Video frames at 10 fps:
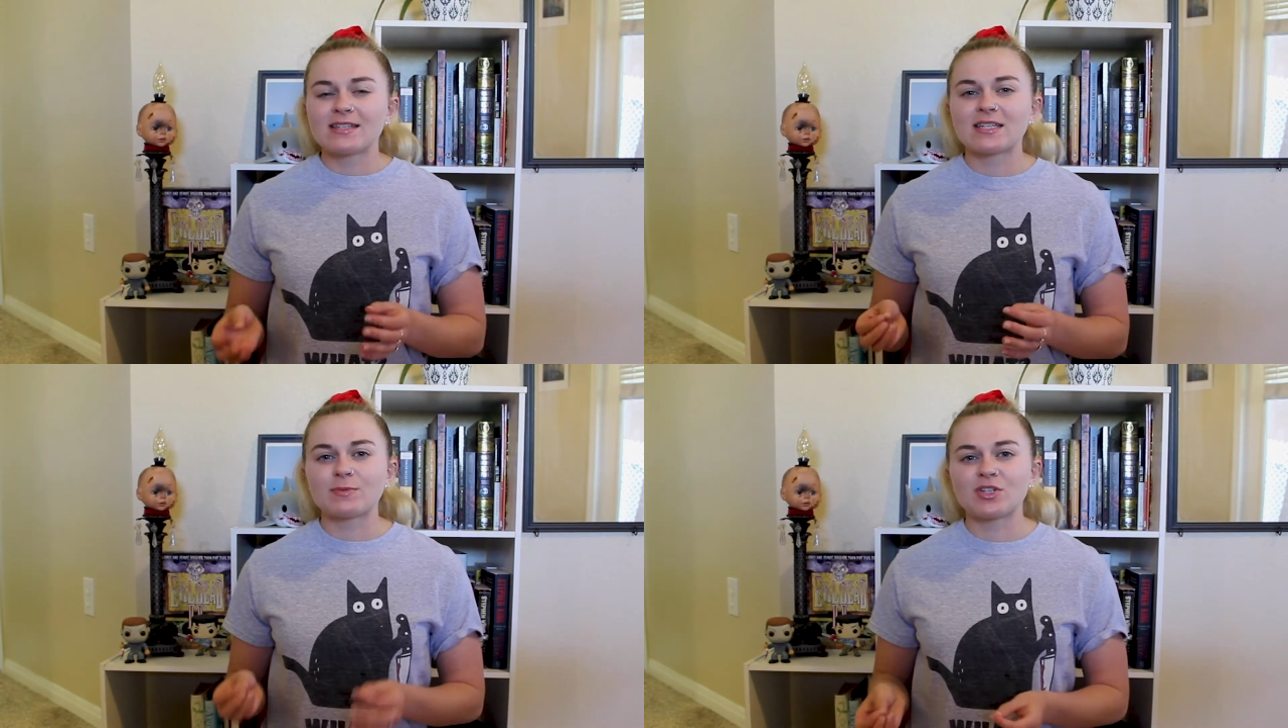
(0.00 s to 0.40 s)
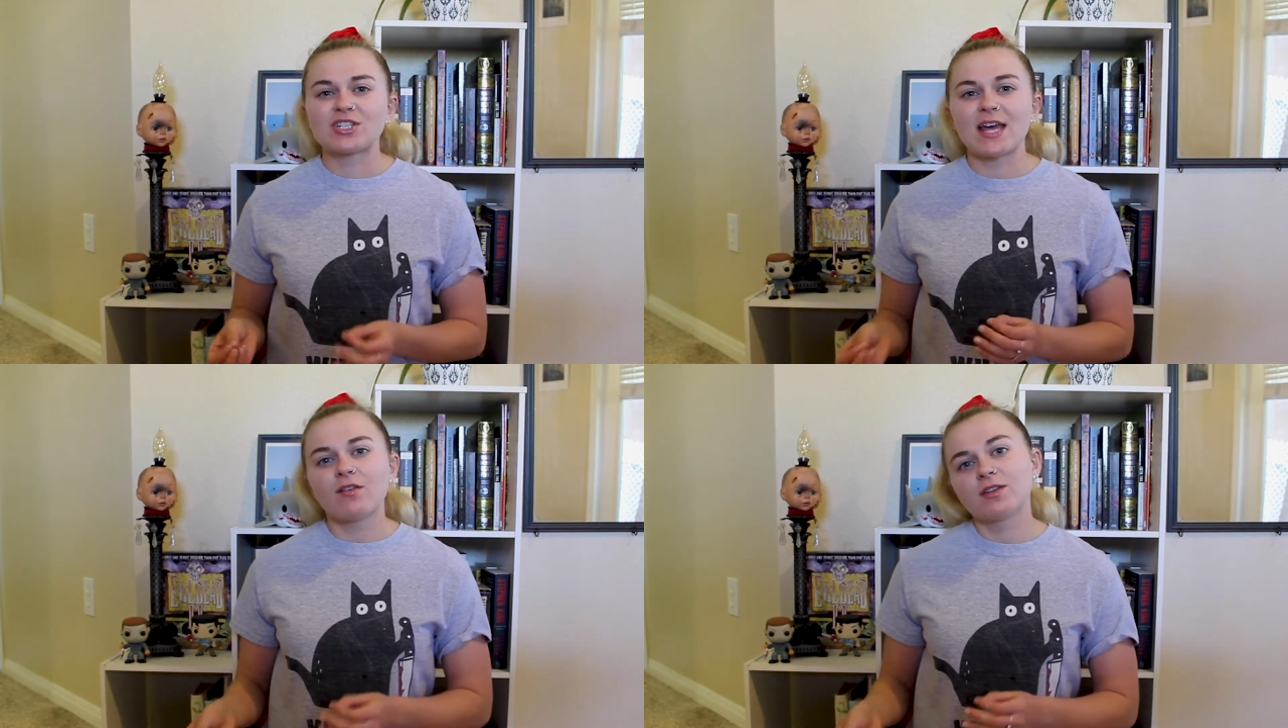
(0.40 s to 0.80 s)

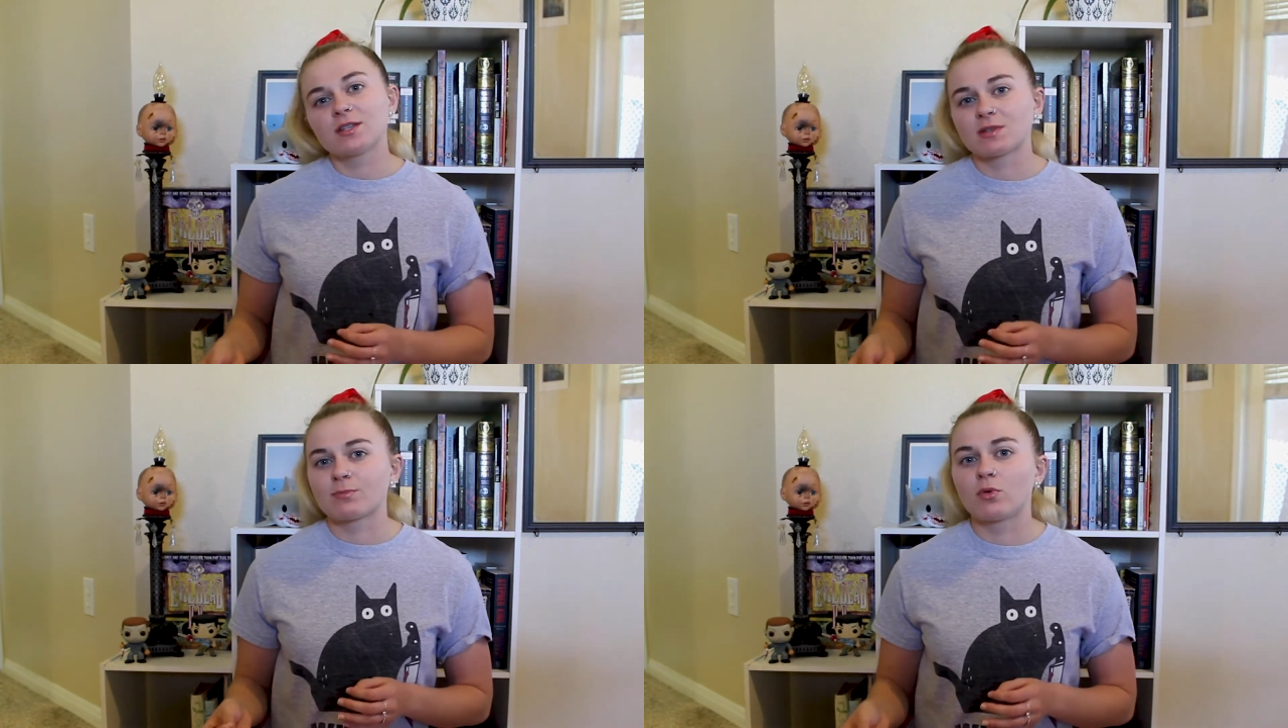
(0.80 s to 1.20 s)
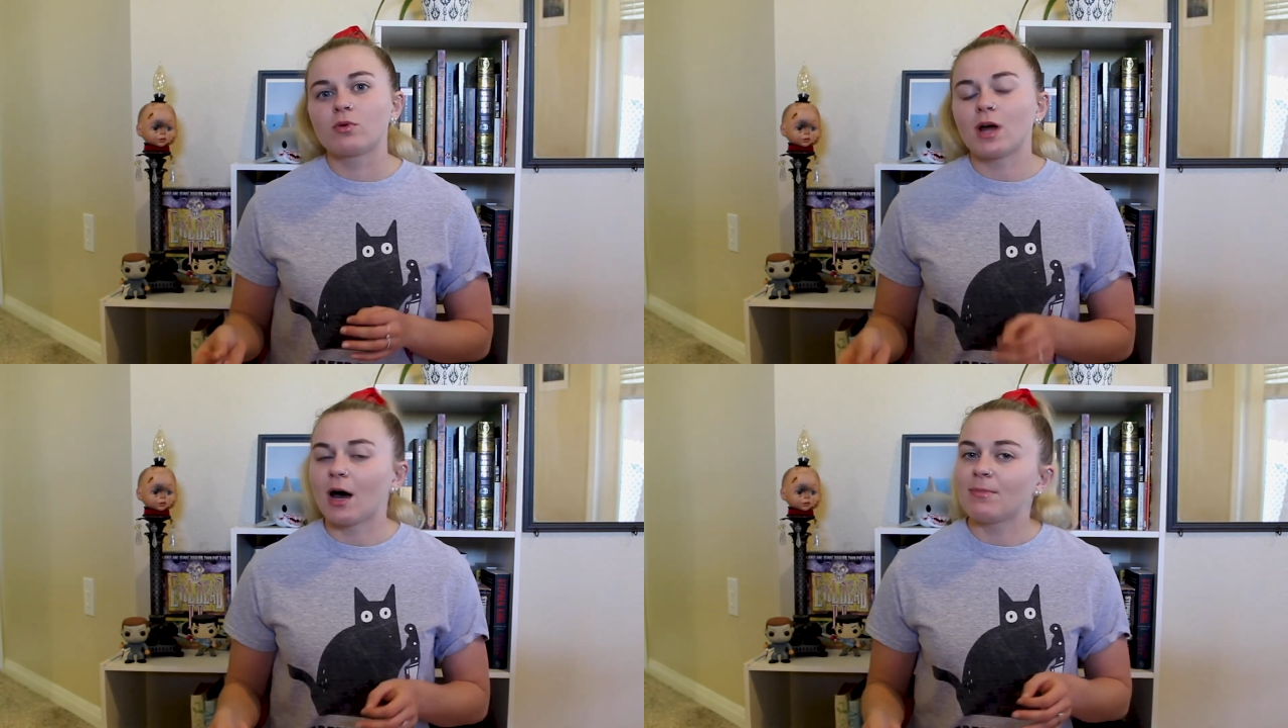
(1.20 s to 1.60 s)
suspicious evidence was
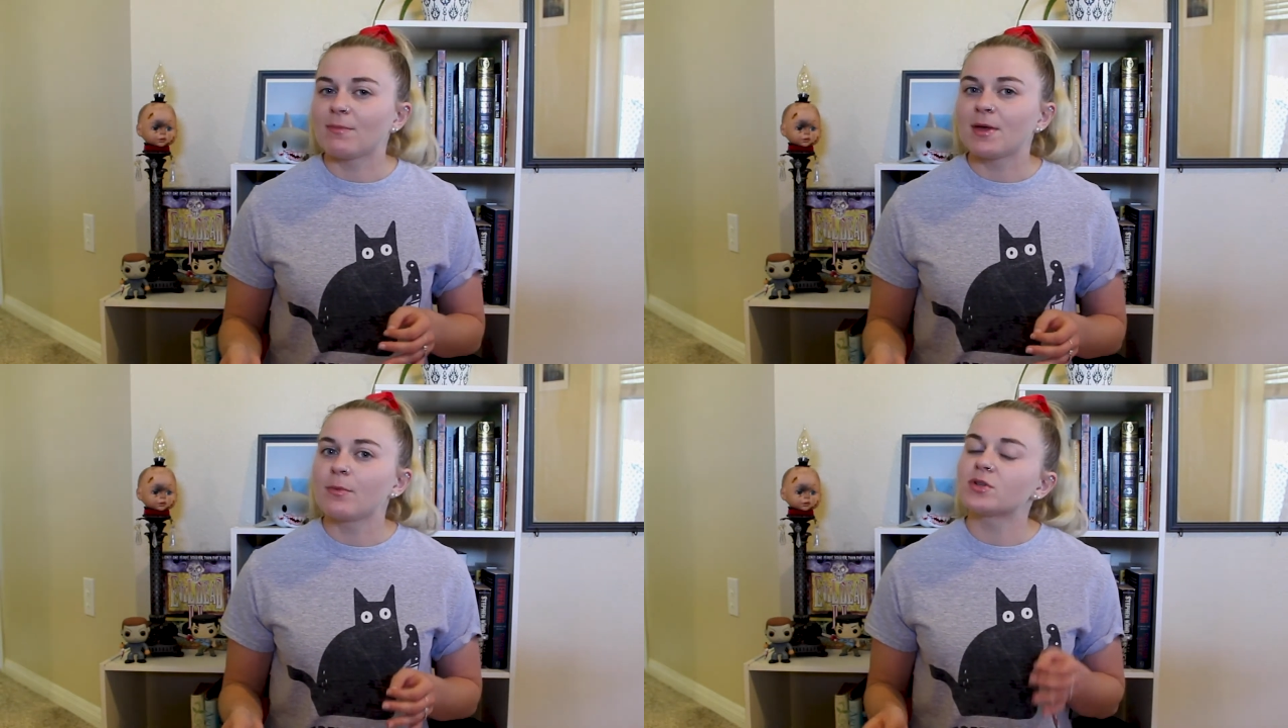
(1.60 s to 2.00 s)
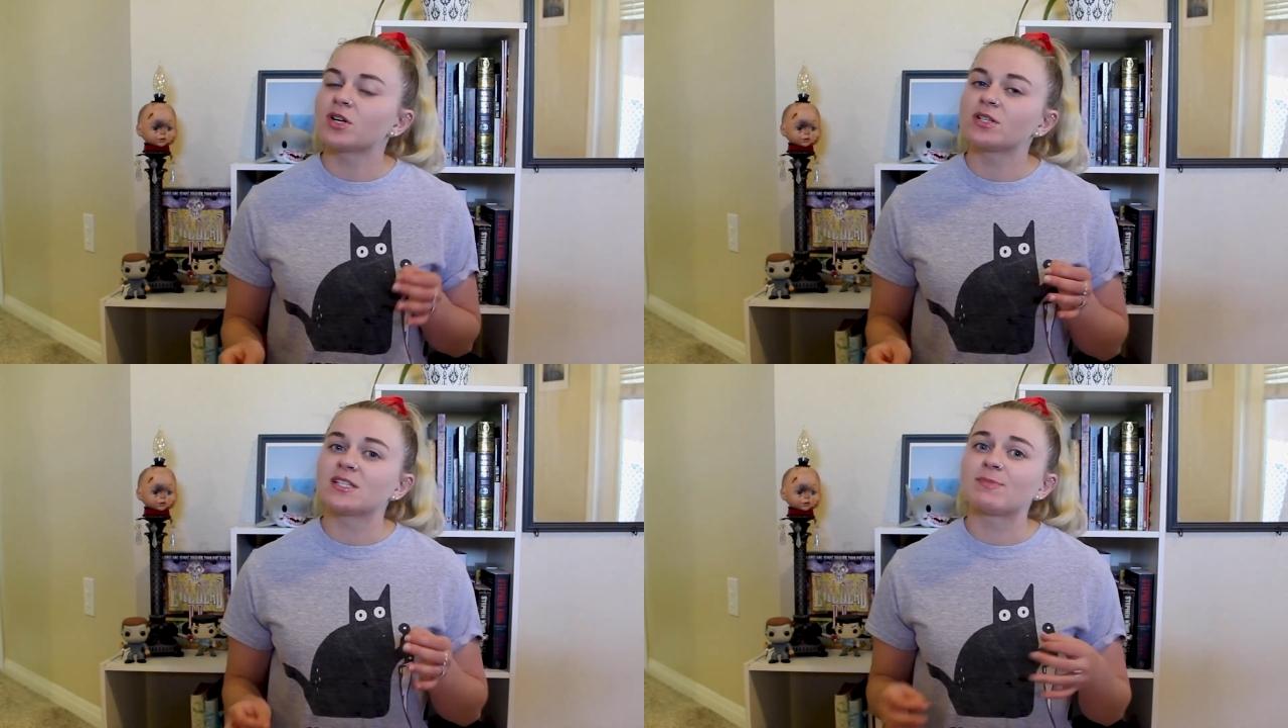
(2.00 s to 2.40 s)
pulled up that people
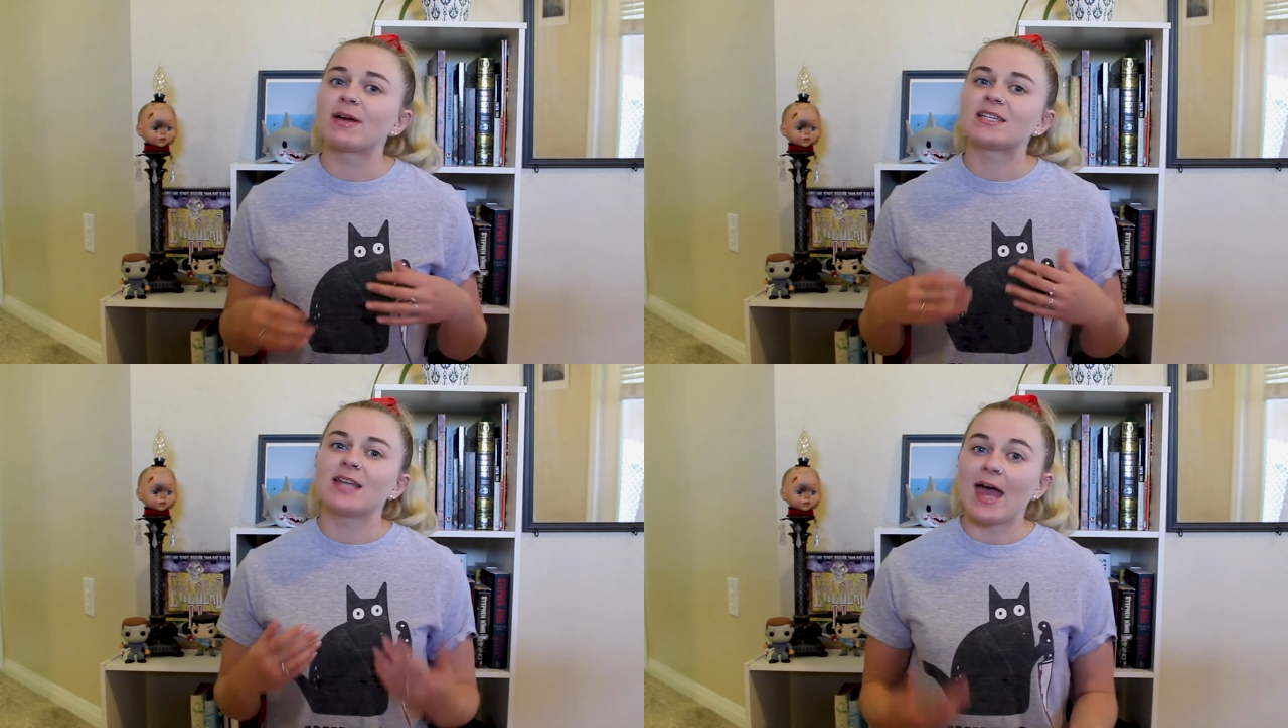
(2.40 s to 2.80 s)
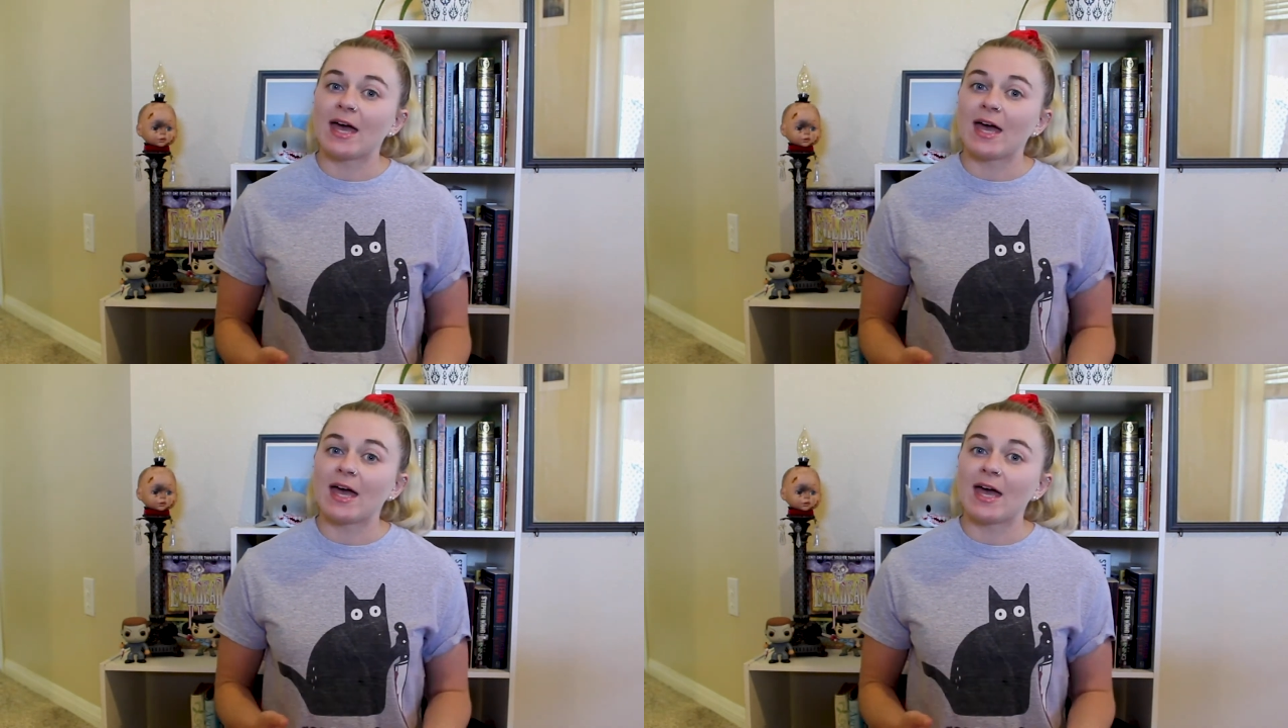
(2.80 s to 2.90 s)
started suspecting